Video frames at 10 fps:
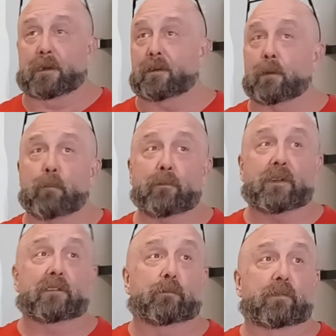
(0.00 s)
And the
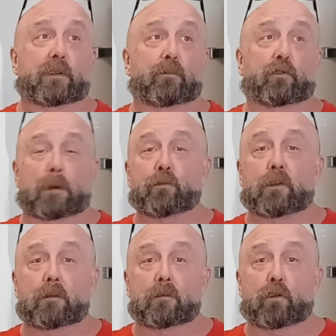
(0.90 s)
monthly
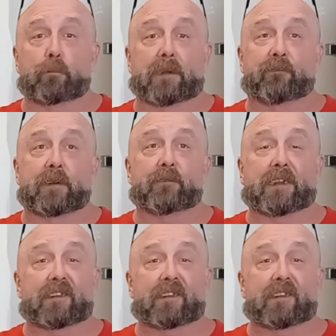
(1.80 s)
subscription could be $50,